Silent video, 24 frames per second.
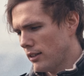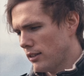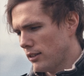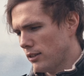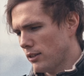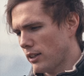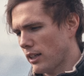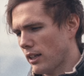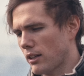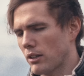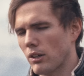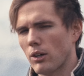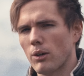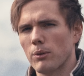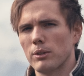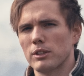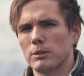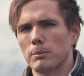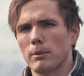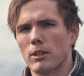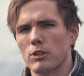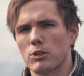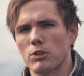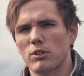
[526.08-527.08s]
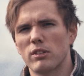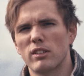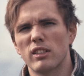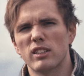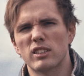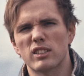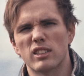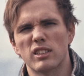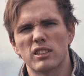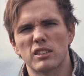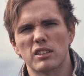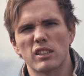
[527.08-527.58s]
you can't always measure
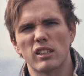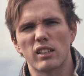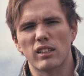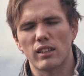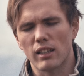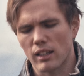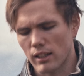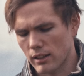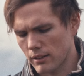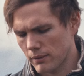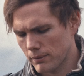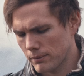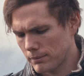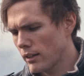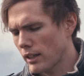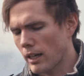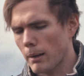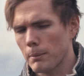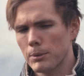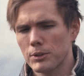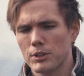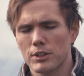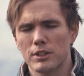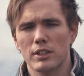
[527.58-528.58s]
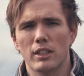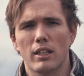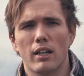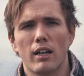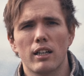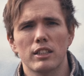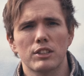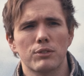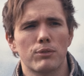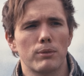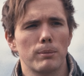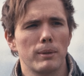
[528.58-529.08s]
distance like that. How much does it
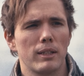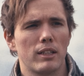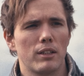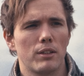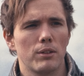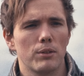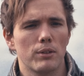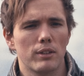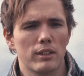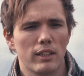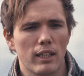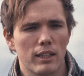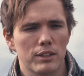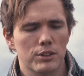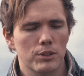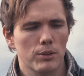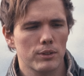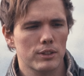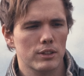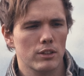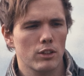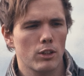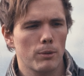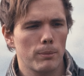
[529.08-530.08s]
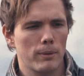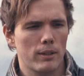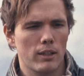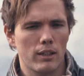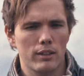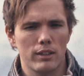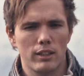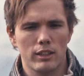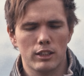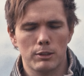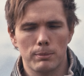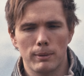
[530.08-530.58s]
cost for me to do it? Yeah, so it's a little bit
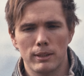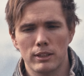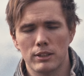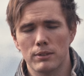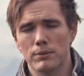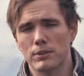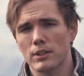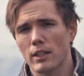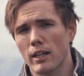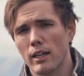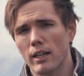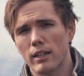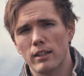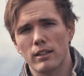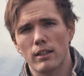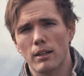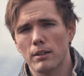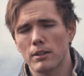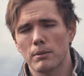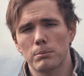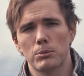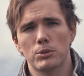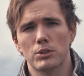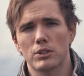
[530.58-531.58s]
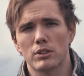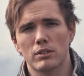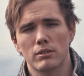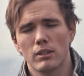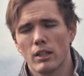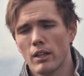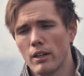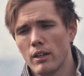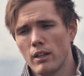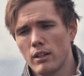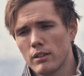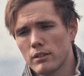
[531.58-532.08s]
on the expensive side. I'm just
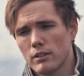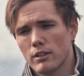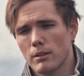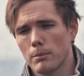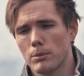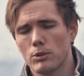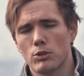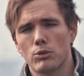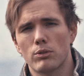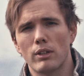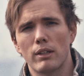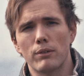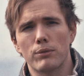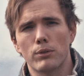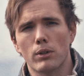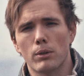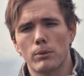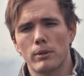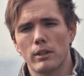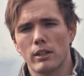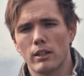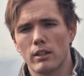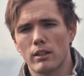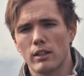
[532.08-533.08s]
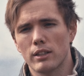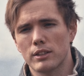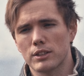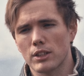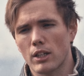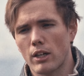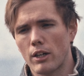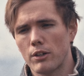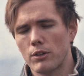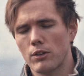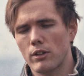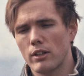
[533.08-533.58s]
gonna be straightforward here. It's
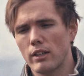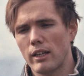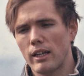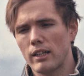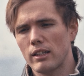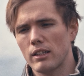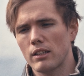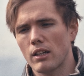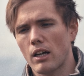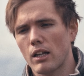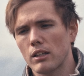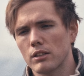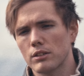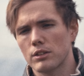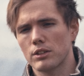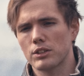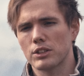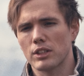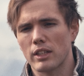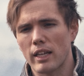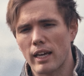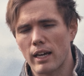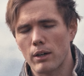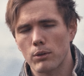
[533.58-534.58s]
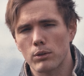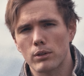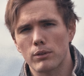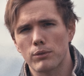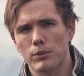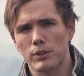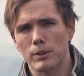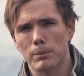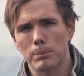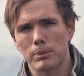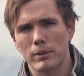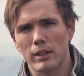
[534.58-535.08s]
$180 an hour
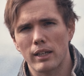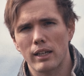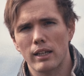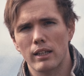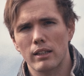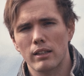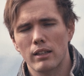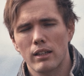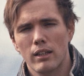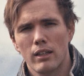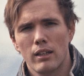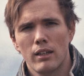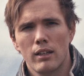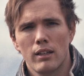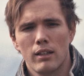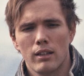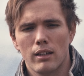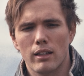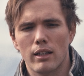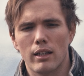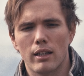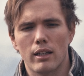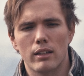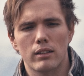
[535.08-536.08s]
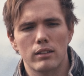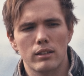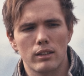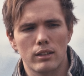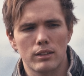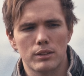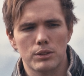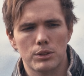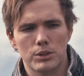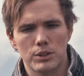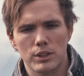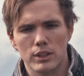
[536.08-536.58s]
for the plane and
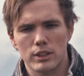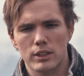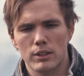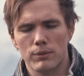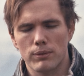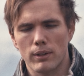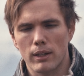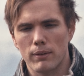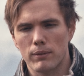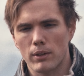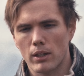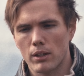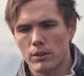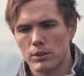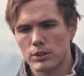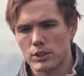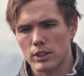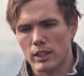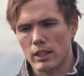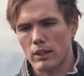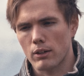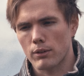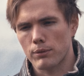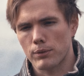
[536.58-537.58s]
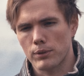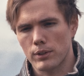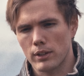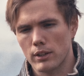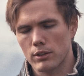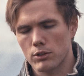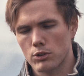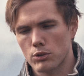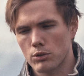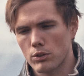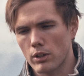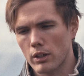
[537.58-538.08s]
it's $65 an hour for the
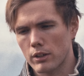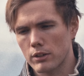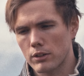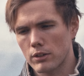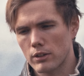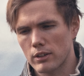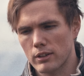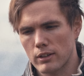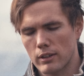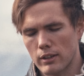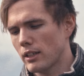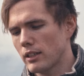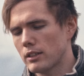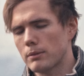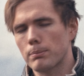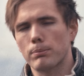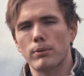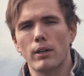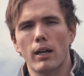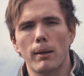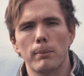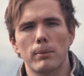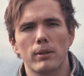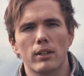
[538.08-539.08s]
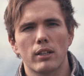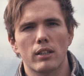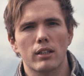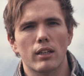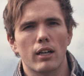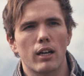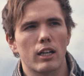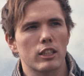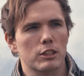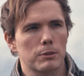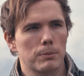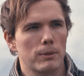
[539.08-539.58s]
instructor. It's probably gonna
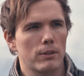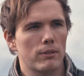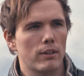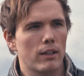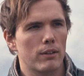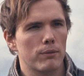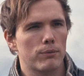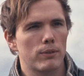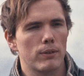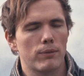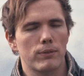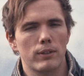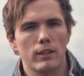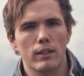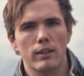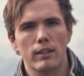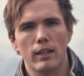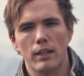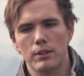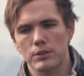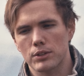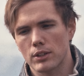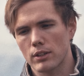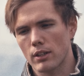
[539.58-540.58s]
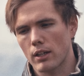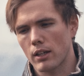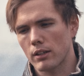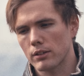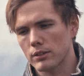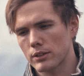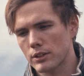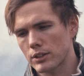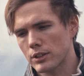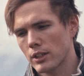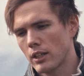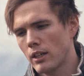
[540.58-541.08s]
cost me around $15,000